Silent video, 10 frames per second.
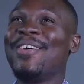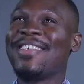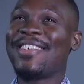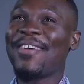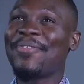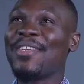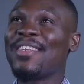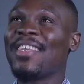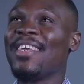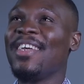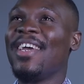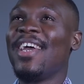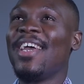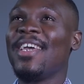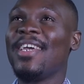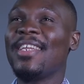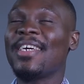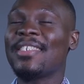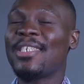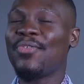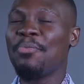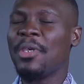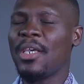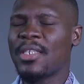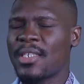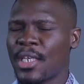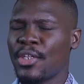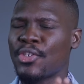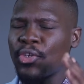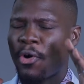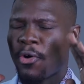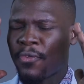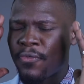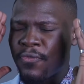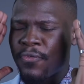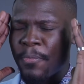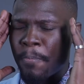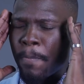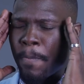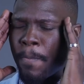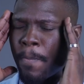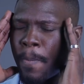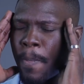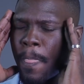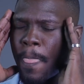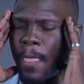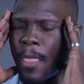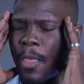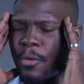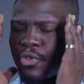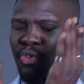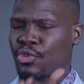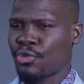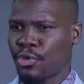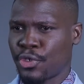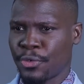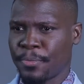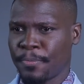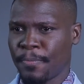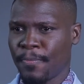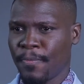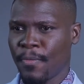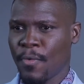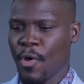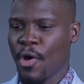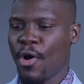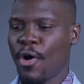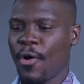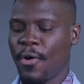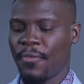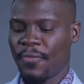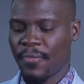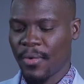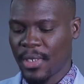Well, definitely, it has given me a sense of structure, of